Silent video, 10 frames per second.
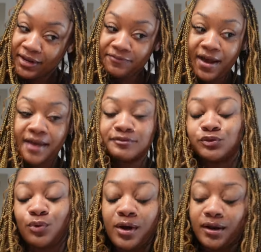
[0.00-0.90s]
$75.
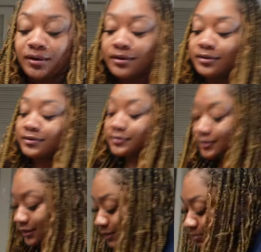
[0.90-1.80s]

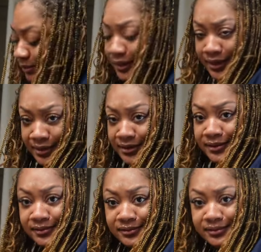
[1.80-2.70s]
Please.